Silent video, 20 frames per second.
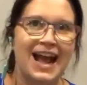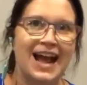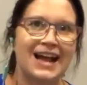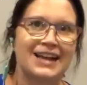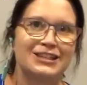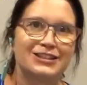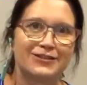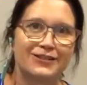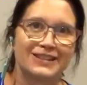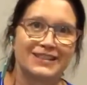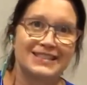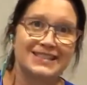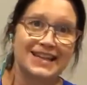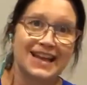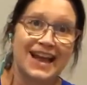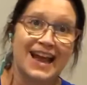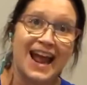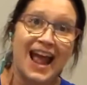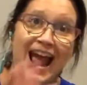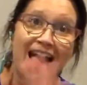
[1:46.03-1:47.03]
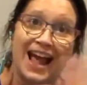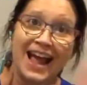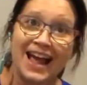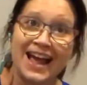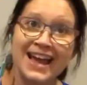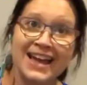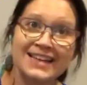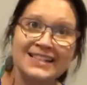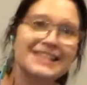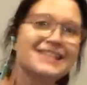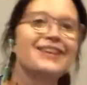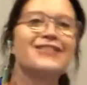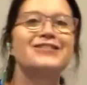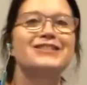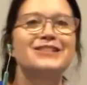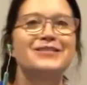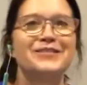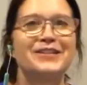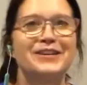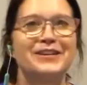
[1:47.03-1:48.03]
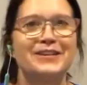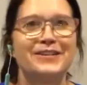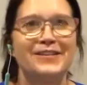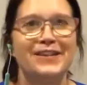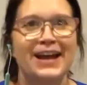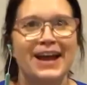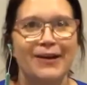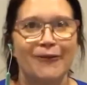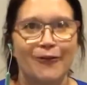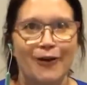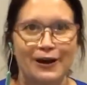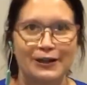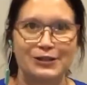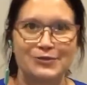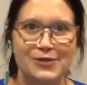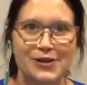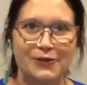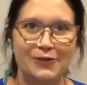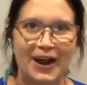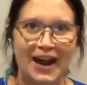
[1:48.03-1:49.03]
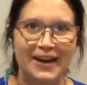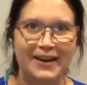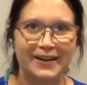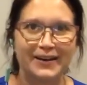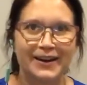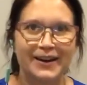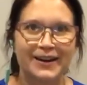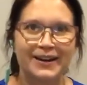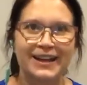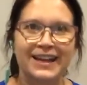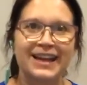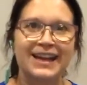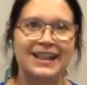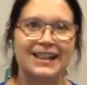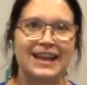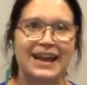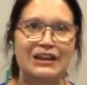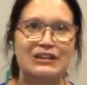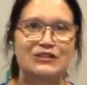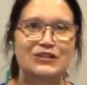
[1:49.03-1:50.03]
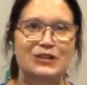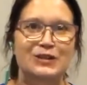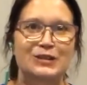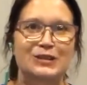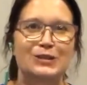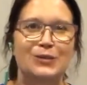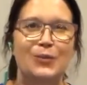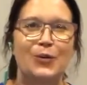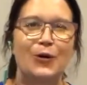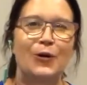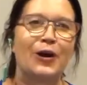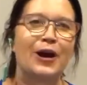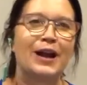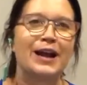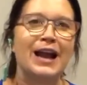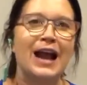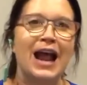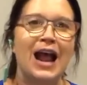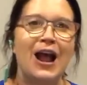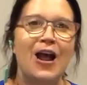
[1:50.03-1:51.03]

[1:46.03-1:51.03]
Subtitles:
I just want to say hey to those of you that watch me regularly. Thanks for the support.